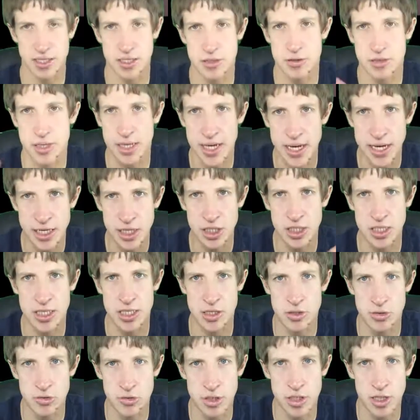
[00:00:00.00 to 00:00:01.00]
So you can actually
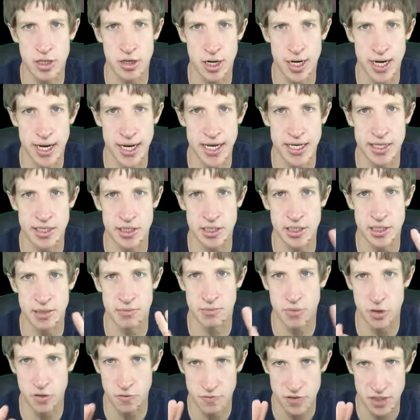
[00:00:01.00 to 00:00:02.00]
use your hands to
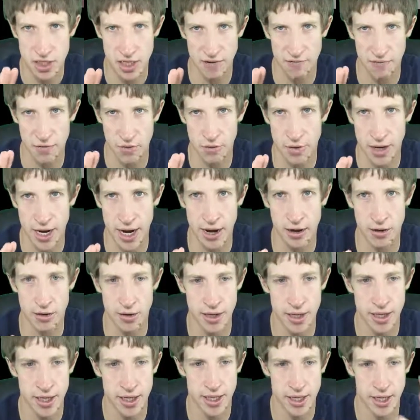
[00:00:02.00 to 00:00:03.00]
move stuff
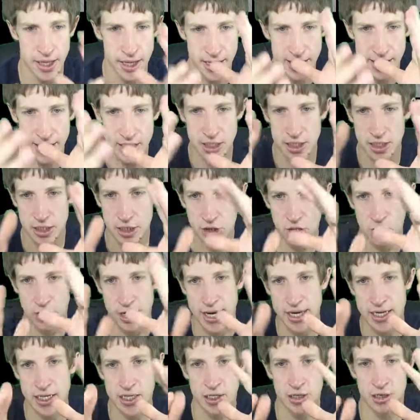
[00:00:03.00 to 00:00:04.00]
around and it actually
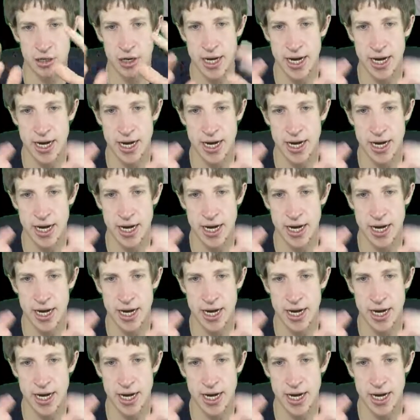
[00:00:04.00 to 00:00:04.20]
tracks your